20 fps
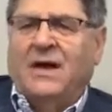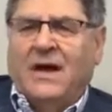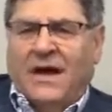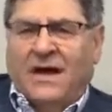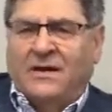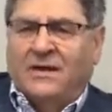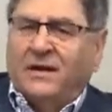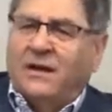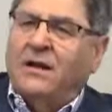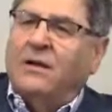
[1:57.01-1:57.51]

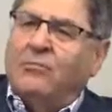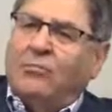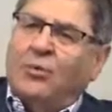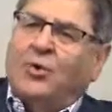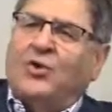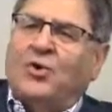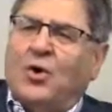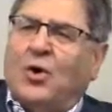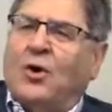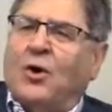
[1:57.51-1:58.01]
and a lumber
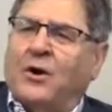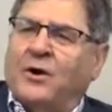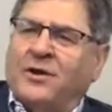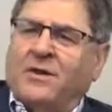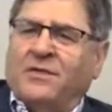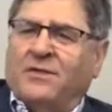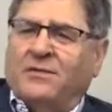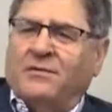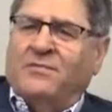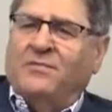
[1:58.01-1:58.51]
yard
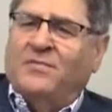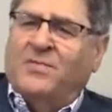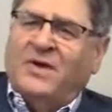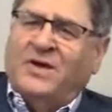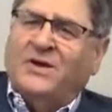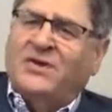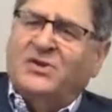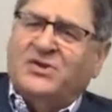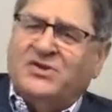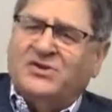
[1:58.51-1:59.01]
in the
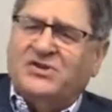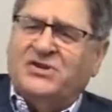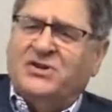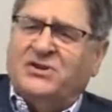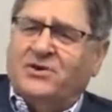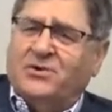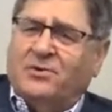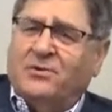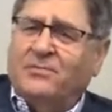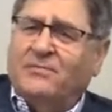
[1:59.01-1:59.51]
in the
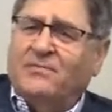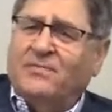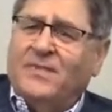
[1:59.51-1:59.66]
center.